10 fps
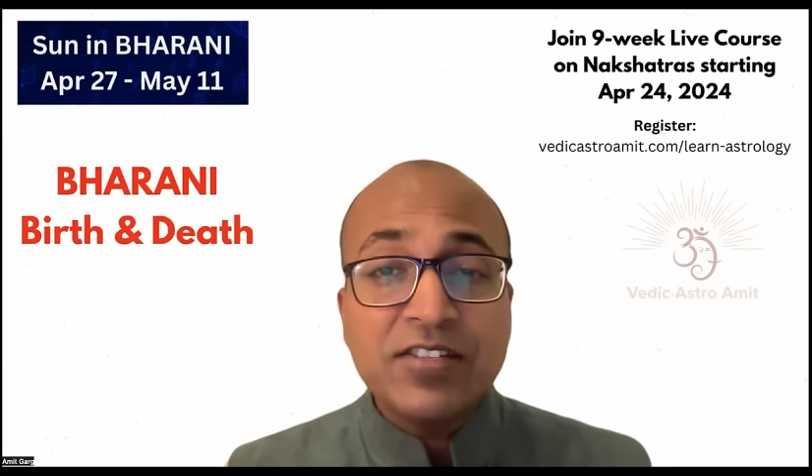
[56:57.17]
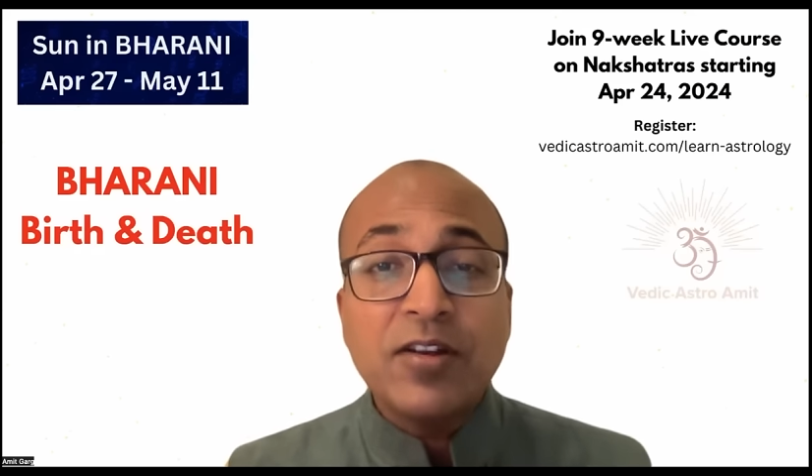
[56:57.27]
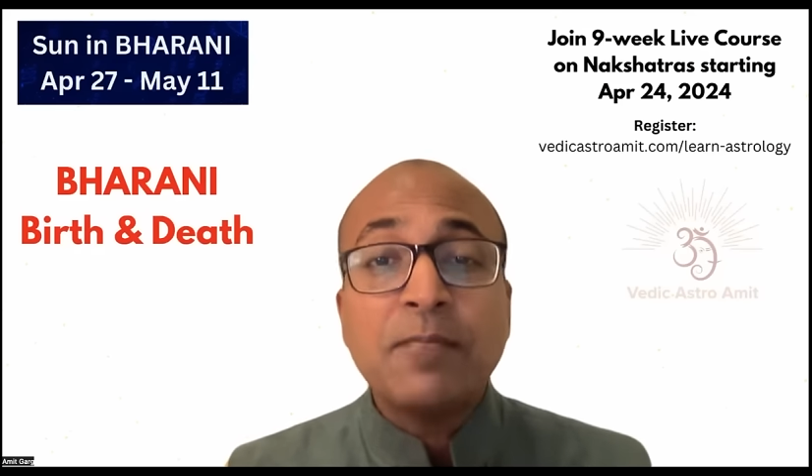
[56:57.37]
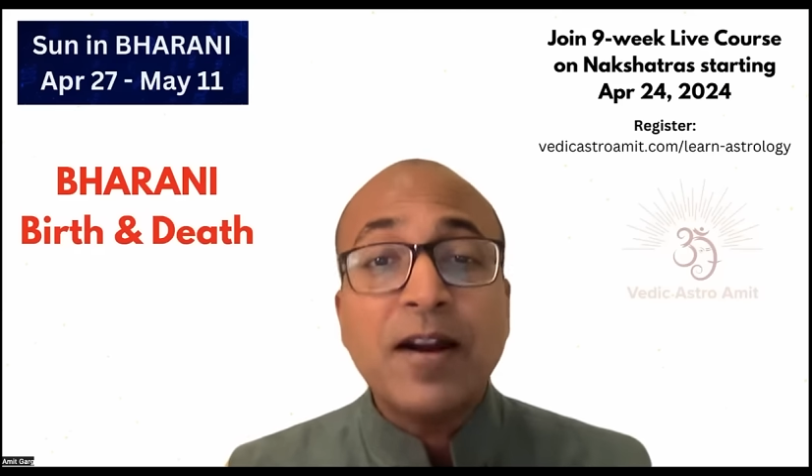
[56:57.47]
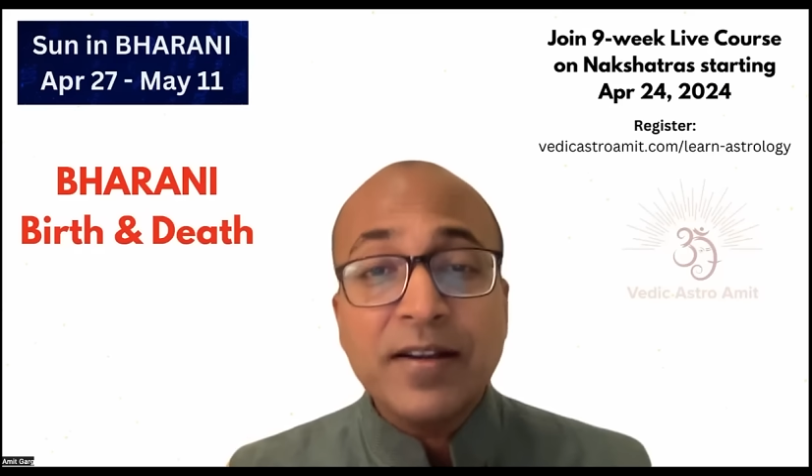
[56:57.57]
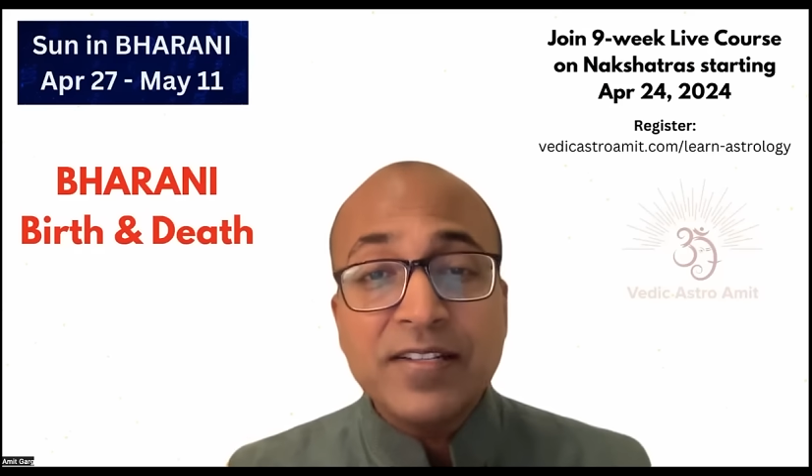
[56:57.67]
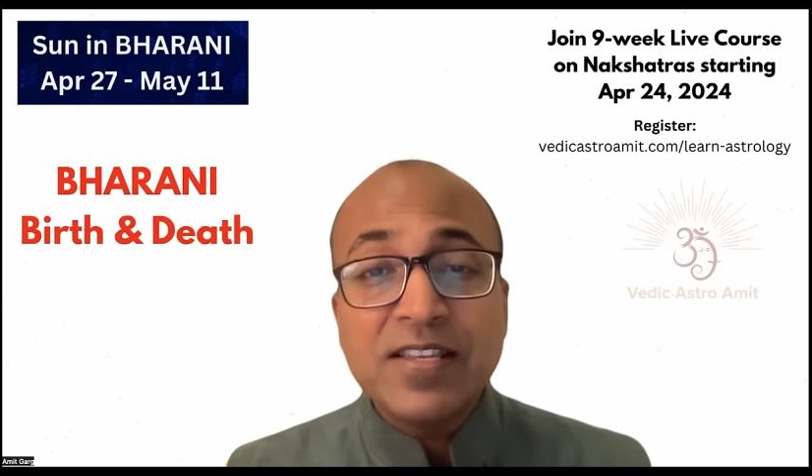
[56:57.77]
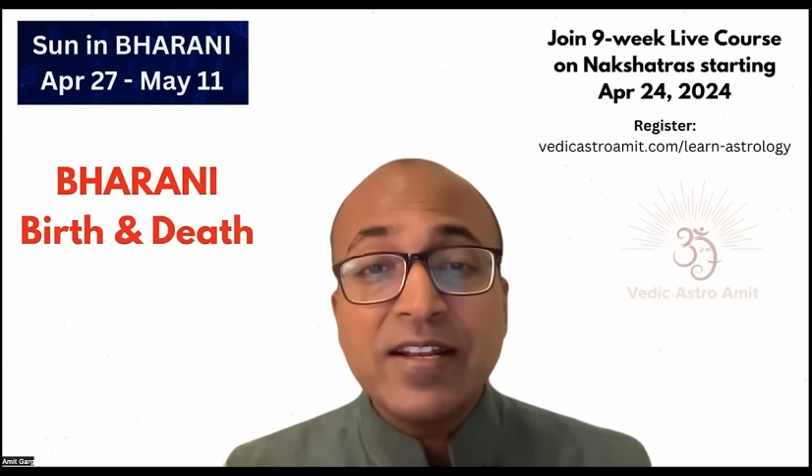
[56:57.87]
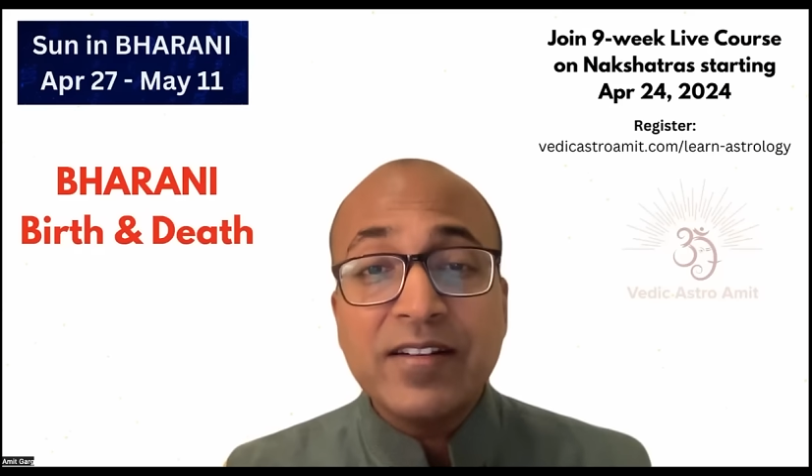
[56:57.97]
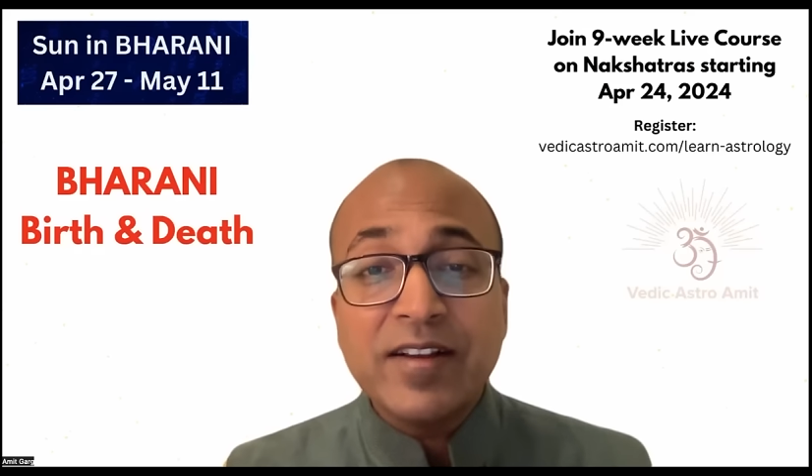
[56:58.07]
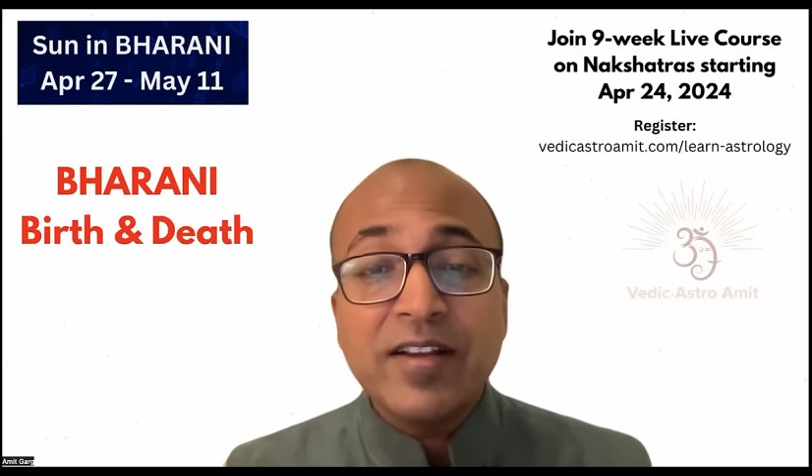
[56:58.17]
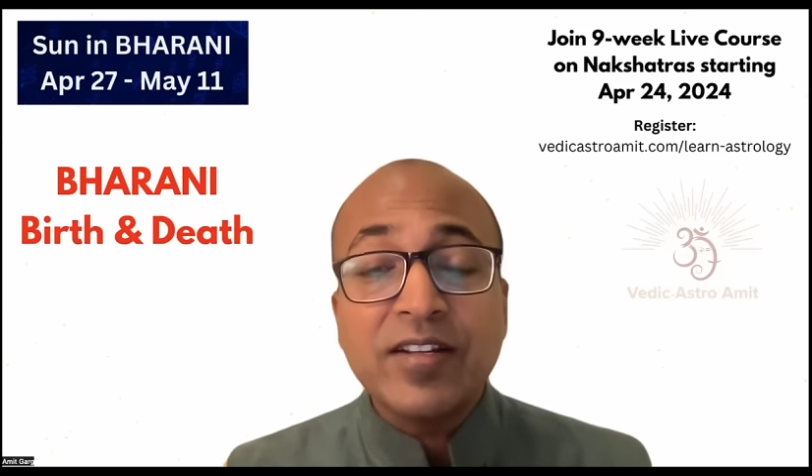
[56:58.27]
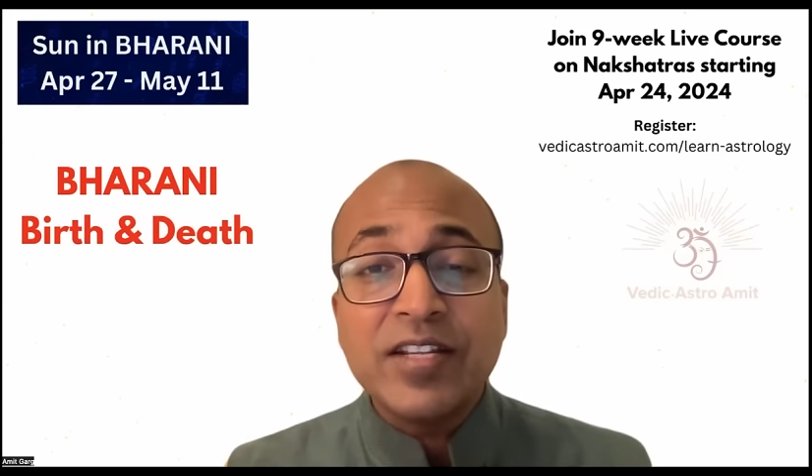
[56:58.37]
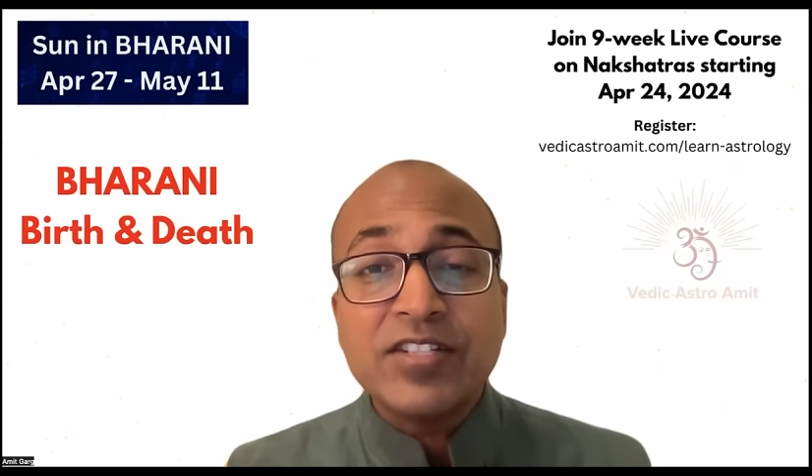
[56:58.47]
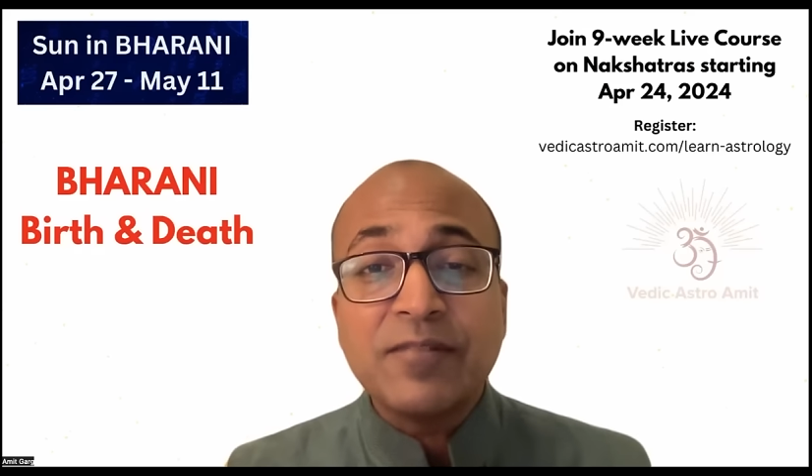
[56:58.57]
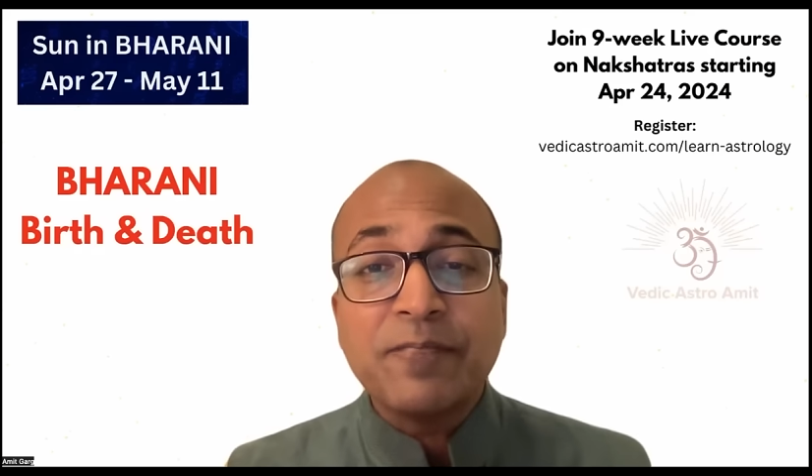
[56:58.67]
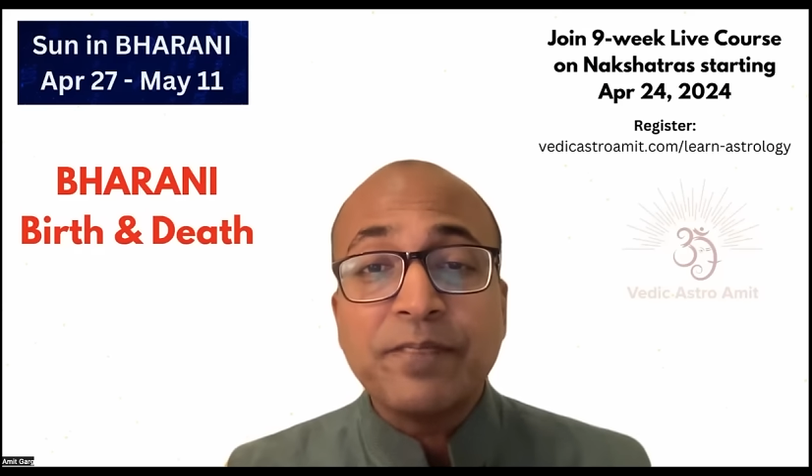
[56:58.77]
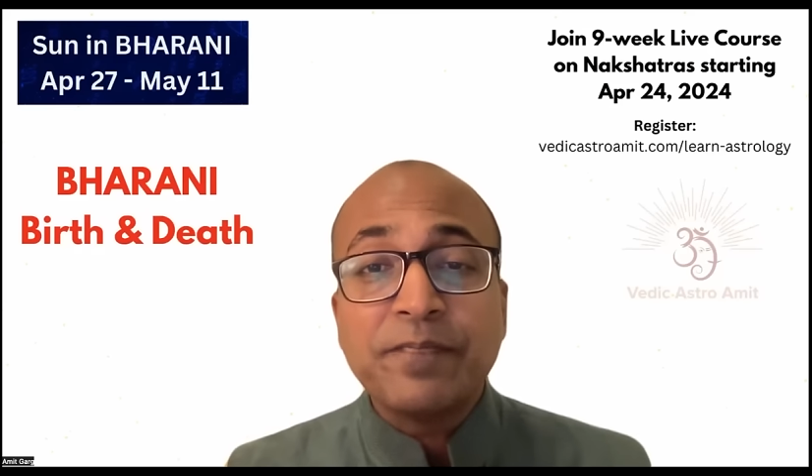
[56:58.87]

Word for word: your partner is getting recognition.